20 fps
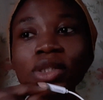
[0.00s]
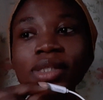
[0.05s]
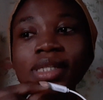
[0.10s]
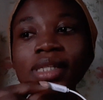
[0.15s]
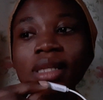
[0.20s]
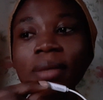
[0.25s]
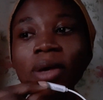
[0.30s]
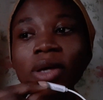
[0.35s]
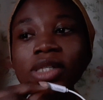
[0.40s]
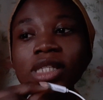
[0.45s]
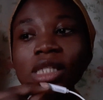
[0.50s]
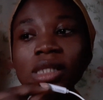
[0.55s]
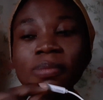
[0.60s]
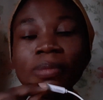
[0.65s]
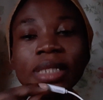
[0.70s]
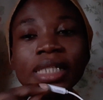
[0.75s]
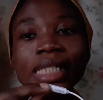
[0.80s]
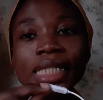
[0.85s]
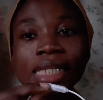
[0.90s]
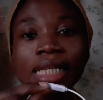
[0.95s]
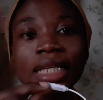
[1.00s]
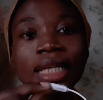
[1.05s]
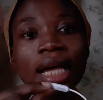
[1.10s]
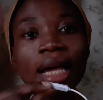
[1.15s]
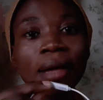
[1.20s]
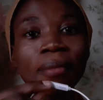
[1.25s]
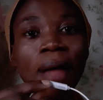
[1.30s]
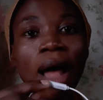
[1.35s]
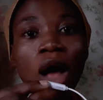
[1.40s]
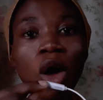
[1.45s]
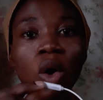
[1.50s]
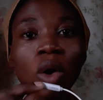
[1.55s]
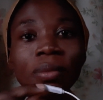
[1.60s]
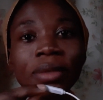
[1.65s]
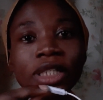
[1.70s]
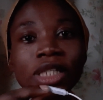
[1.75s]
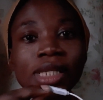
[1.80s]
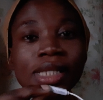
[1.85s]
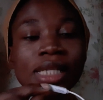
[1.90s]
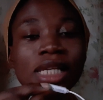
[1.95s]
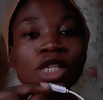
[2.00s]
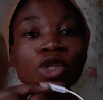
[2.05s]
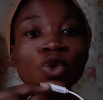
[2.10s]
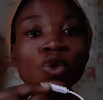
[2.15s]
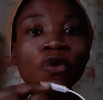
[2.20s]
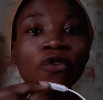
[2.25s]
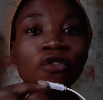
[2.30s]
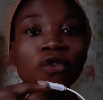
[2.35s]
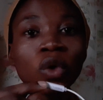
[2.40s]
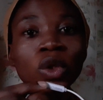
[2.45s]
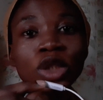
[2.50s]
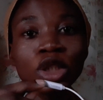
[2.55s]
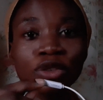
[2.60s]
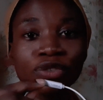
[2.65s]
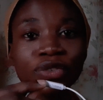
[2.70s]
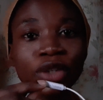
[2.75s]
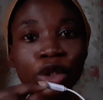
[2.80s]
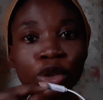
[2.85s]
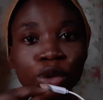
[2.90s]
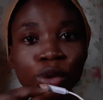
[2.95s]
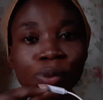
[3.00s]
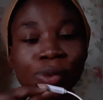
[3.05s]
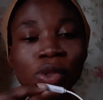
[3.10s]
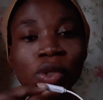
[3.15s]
is about splitting our community into 4 different groups.